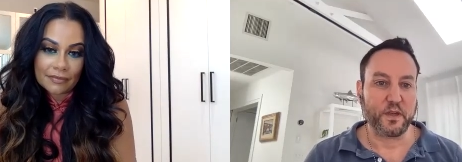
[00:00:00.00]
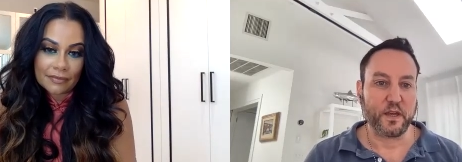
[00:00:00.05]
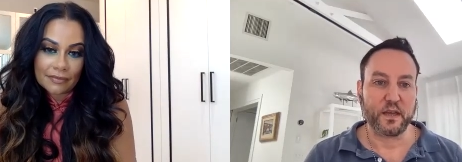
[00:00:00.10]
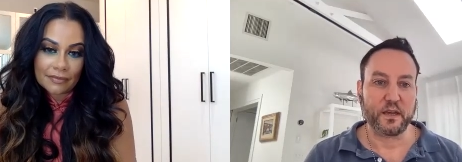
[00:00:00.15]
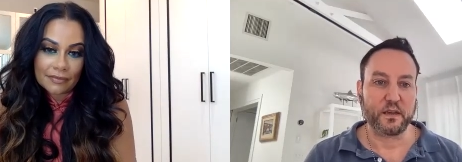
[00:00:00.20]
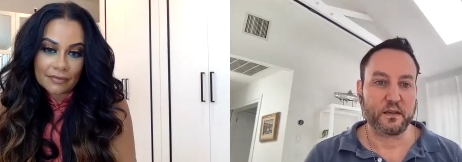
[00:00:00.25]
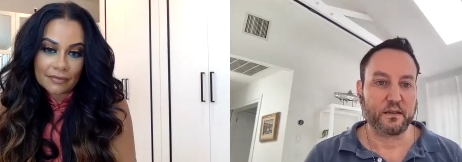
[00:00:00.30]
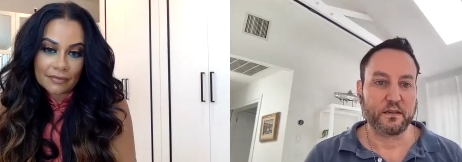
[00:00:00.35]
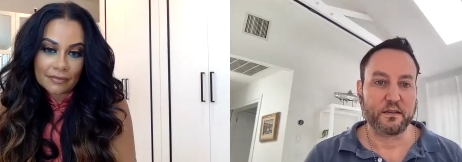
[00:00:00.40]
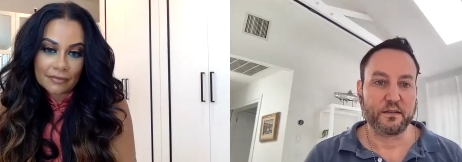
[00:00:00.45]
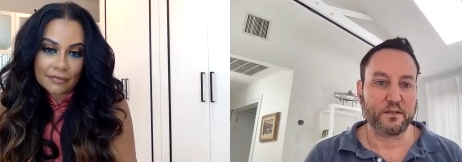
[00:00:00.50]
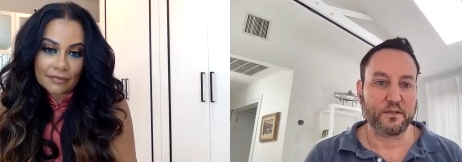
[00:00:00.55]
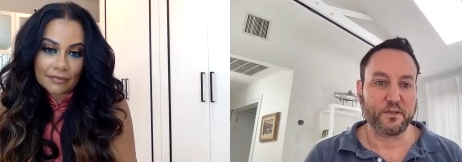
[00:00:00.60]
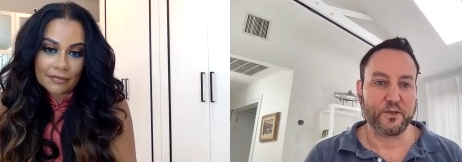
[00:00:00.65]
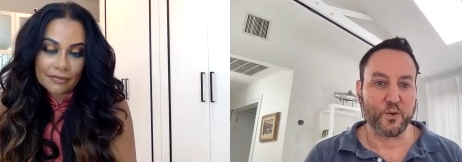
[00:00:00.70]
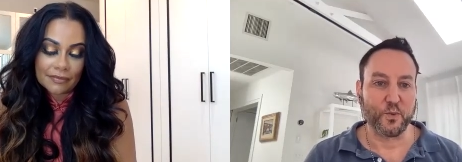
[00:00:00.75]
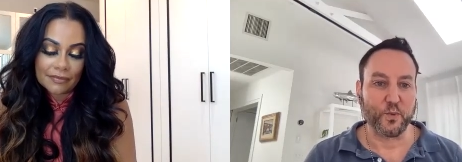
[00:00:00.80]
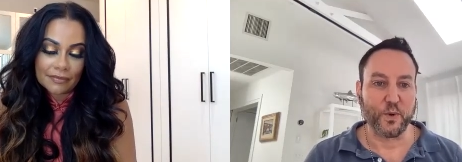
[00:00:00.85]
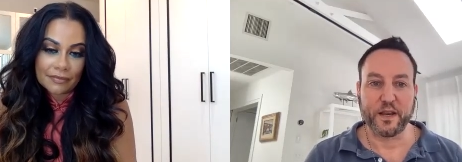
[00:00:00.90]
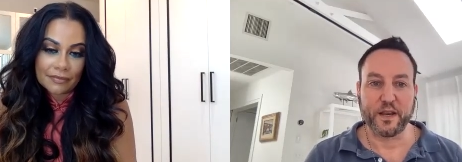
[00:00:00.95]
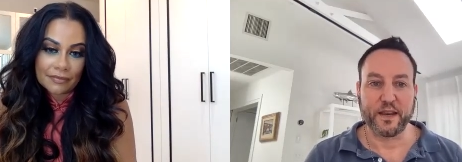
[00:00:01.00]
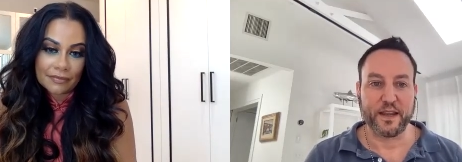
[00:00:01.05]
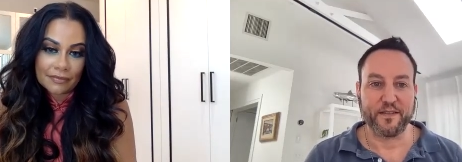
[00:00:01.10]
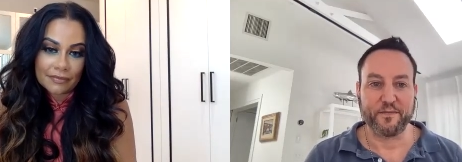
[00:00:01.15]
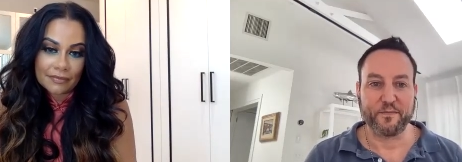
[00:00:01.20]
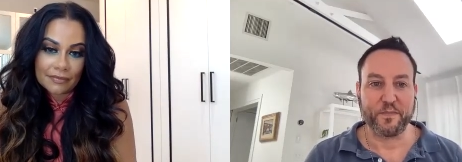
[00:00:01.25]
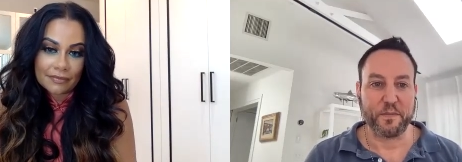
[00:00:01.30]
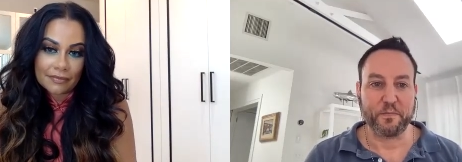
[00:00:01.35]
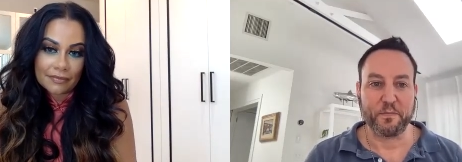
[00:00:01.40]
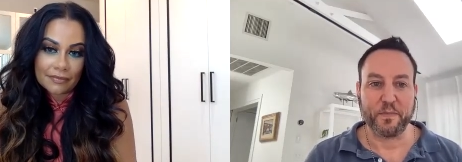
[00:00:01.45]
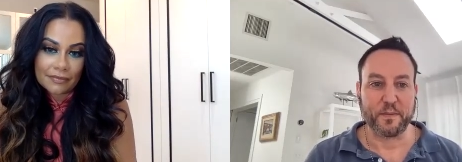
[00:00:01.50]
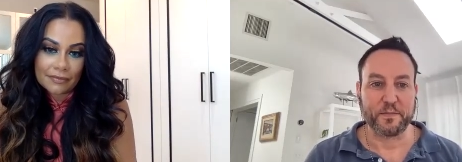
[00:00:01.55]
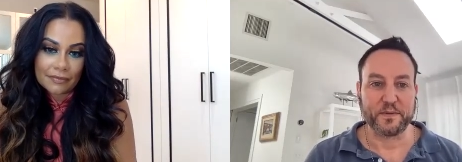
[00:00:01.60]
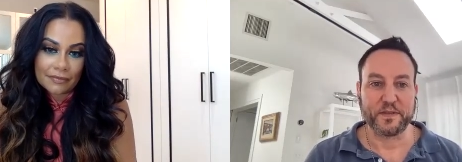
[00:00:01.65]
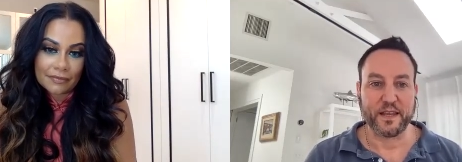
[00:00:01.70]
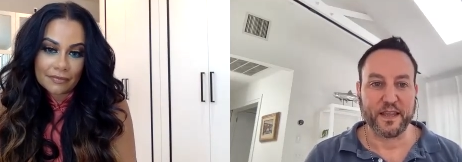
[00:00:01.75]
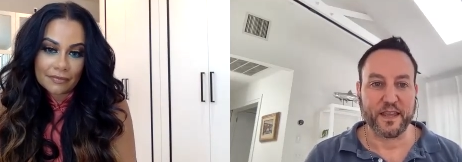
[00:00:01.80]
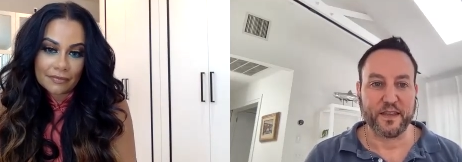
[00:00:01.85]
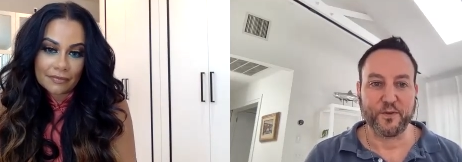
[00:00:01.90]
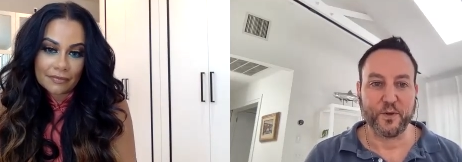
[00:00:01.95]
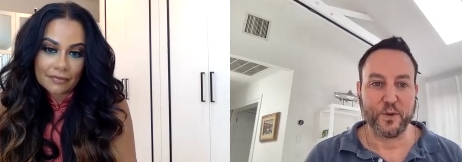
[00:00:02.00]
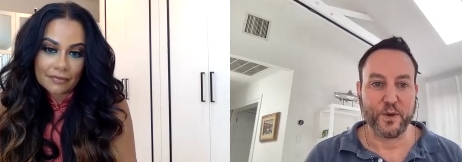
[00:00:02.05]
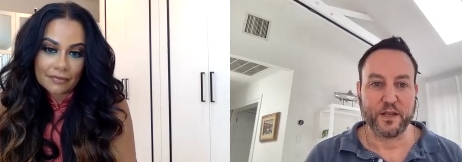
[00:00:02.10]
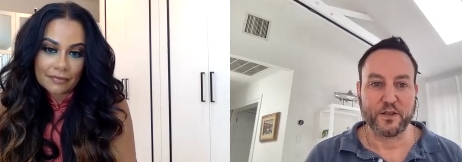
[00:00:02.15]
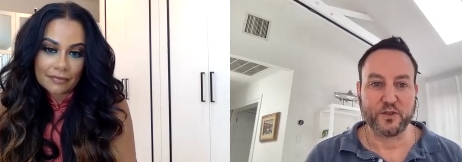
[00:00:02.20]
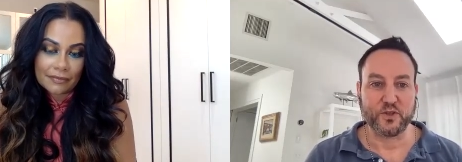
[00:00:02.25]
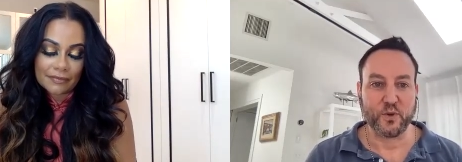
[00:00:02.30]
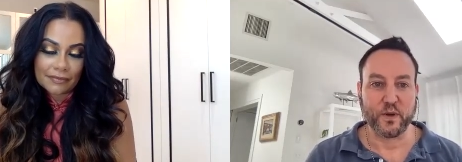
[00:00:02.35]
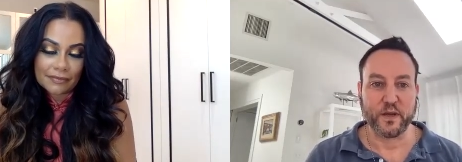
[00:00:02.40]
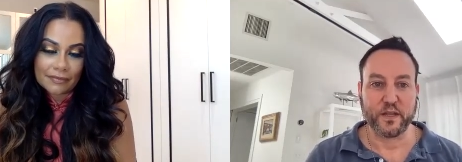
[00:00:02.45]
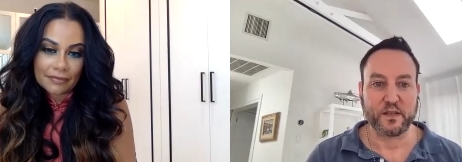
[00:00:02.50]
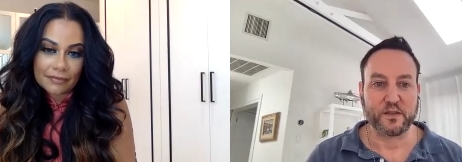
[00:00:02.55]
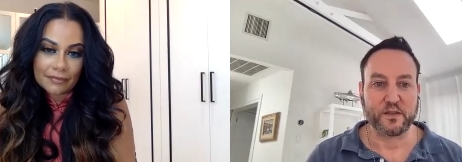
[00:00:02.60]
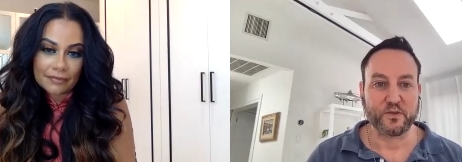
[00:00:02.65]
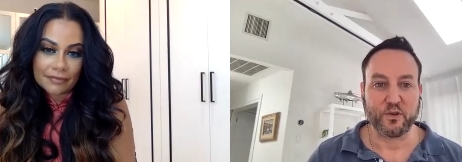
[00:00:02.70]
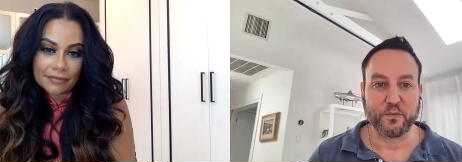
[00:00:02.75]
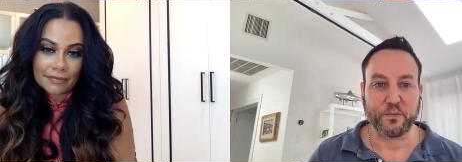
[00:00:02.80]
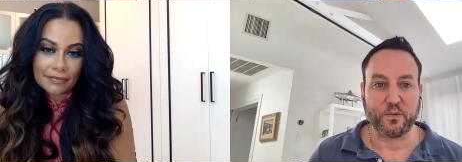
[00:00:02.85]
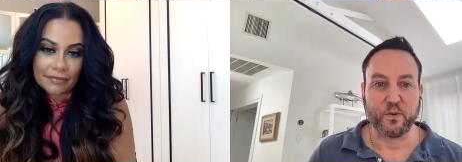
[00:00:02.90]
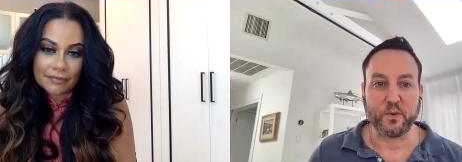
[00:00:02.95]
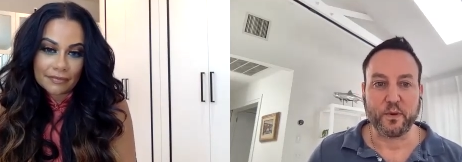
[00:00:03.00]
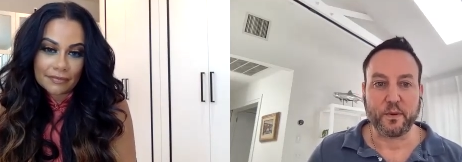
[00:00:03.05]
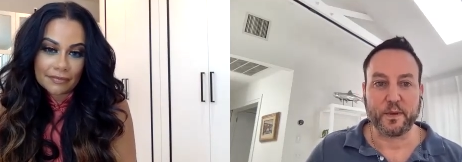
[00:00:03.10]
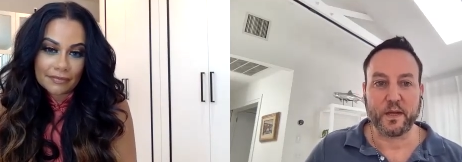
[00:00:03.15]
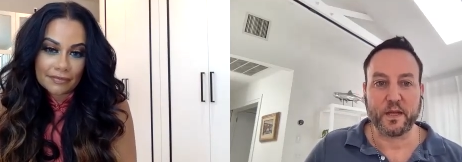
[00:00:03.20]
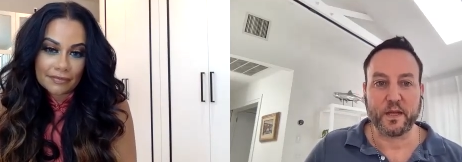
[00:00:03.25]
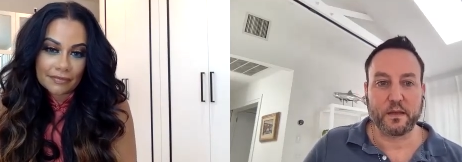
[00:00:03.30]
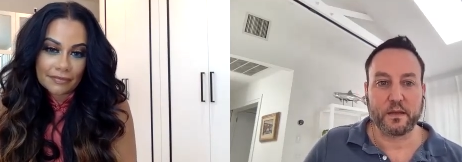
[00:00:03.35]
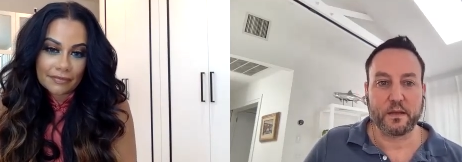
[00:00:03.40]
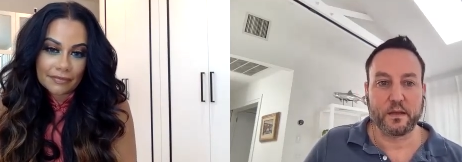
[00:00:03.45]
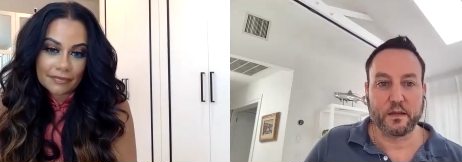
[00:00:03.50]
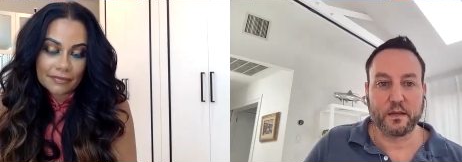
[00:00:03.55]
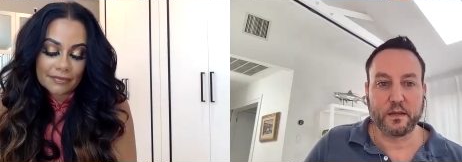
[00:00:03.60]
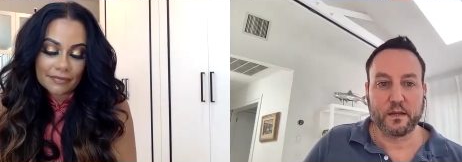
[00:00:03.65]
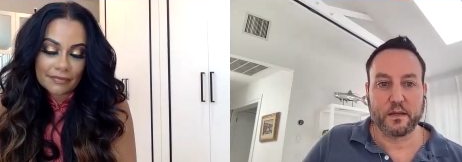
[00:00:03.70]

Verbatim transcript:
Speaker 1: think there wouldn't have been bumps like if you didn't join this group of women?